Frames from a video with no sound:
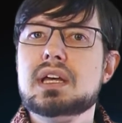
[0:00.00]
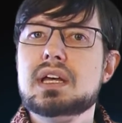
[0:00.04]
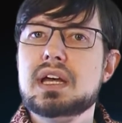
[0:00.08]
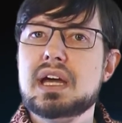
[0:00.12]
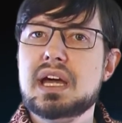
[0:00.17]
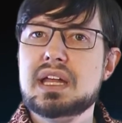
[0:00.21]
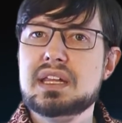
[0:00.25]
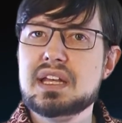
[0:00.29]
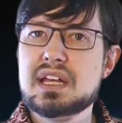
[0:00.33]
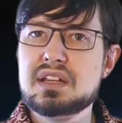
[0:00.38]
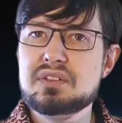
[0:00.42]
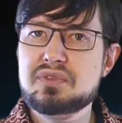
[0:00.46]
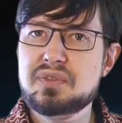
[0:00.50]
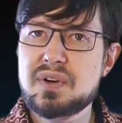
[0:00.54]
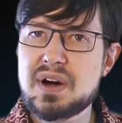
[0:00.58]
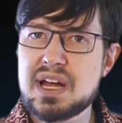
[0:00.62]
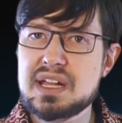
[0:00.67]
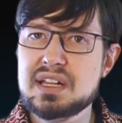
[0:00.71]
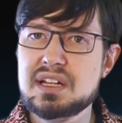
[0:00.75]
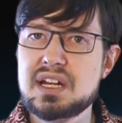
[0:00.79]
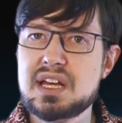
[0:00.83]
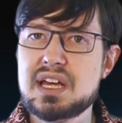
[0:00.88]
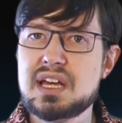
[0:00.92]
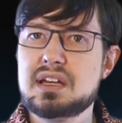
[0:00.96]
And then
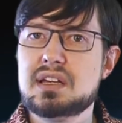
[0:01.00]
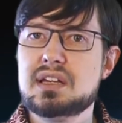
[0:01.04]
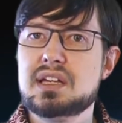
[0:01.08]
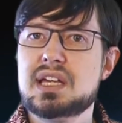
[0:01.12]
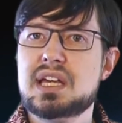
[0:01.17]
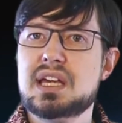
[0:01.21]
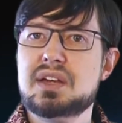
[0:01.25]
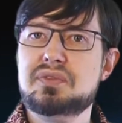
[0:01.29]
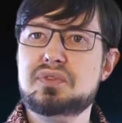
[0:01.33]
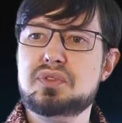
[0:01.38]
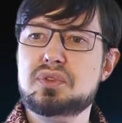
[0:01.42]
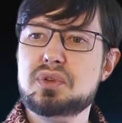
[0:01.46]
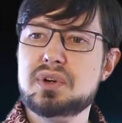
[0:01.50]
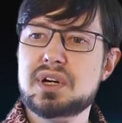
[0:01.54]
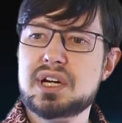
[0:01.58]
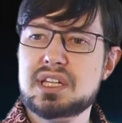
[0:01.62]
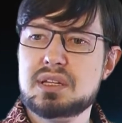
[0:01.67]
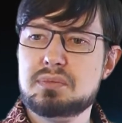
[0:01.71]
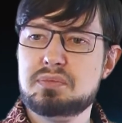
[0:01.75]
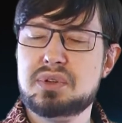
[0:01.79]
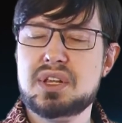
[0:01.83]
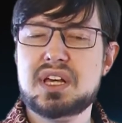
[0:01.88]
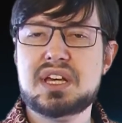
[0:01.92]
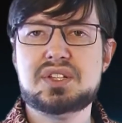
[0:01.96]
finally, if you look at a
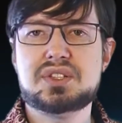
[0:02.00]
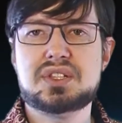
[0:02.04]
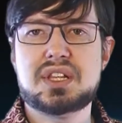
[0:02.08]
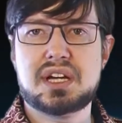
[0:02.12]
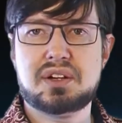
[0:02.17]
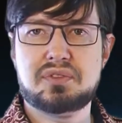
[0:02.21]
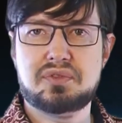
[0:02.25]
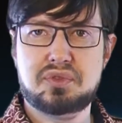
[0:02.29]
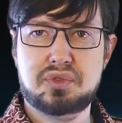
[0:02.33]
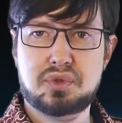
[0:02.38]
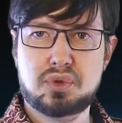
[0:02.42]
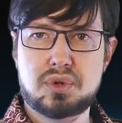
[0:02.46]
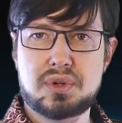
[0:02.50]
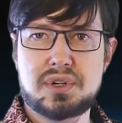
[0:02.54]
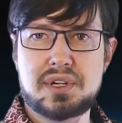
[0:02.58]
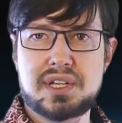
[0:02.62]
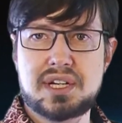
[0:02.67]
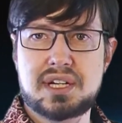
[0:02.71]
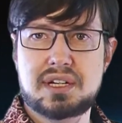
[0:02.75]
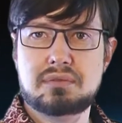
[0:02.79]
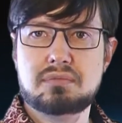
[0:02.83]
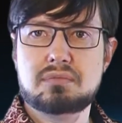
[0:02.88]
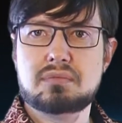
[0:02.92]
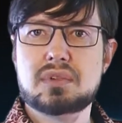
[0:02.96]
place like
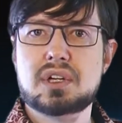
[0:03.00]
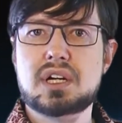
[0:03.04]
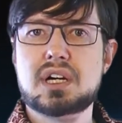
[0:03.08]
Florida,